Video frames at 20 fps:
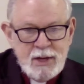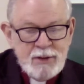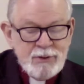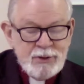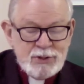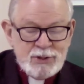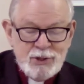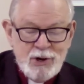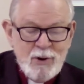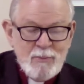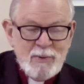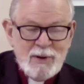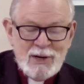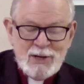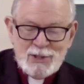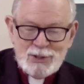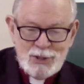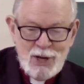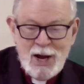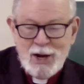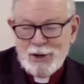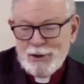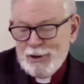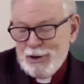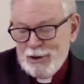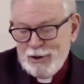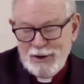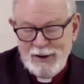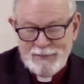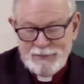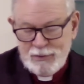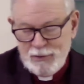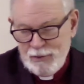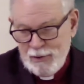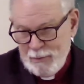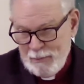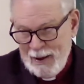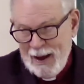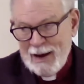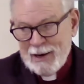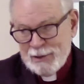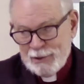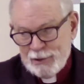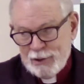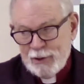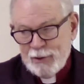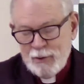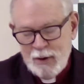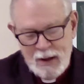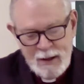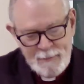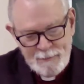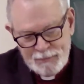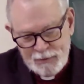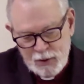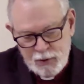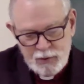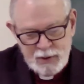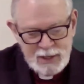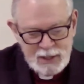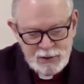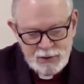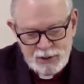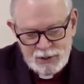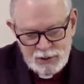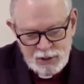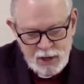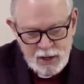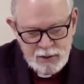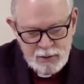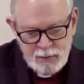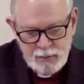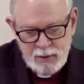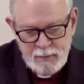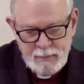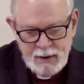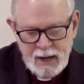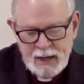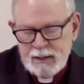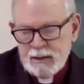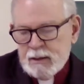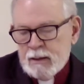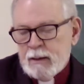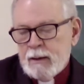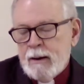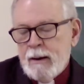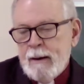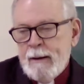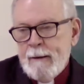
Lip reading: The sermon is not good enough to remind you. You need this other reminder.